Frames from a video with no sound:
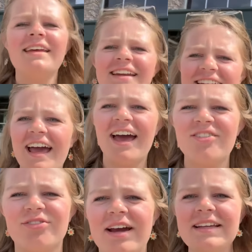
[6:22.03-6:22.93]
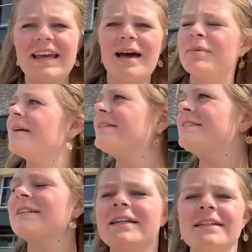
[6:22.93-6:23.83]
They didn't have red cabbage,
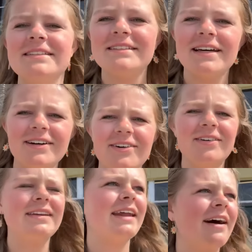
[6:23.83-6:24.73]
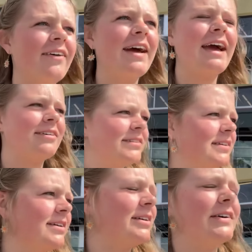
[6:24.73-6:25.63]
so now I have
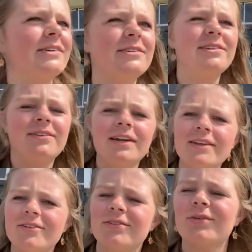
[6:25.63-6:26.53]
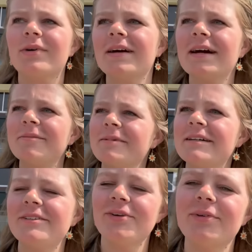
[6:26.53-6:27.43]
to go to another store. I'm
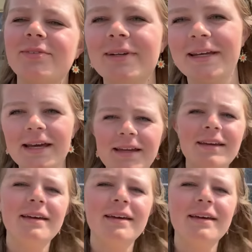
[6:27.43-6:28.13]
not sure which one yet,